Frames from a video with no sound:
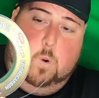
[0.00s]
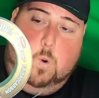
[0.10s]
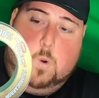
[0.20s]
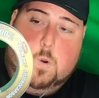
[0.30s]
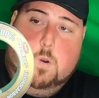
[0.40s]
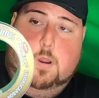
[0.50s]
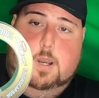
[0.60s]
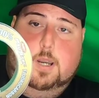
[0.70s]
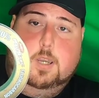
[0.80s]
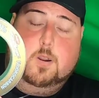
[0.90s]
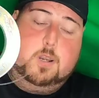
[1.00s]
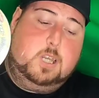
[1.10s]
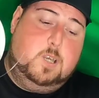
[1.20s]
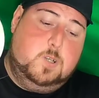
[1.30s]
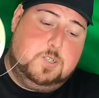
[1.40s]
Or you're
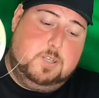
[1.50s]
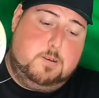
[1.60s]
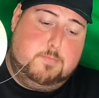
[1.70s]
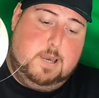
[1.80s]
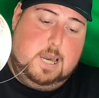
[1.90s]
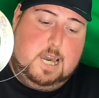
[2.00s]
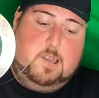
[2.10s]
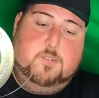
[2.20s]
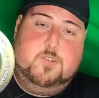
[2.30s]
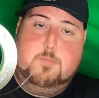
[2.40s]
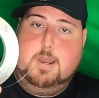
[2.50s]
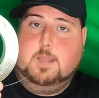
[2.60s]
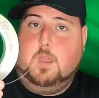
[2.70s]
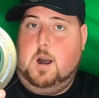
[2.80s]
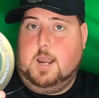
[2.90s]
going to use them as your
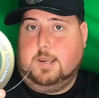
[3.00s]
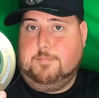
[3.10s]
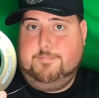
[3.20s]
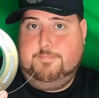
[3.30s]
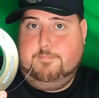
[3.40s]
main line.